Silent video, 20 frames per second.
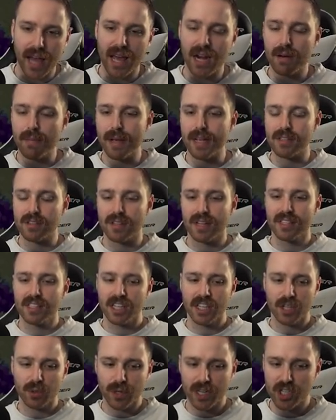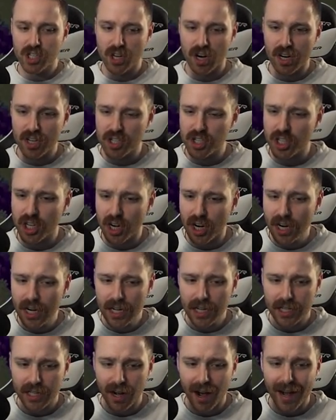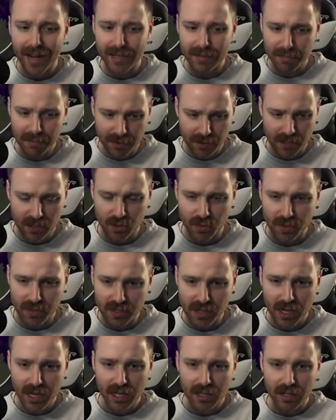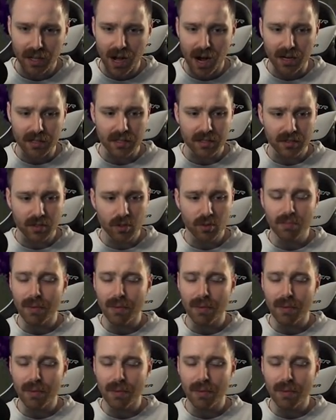enemies. So that's how you recharge your items. This one's locked to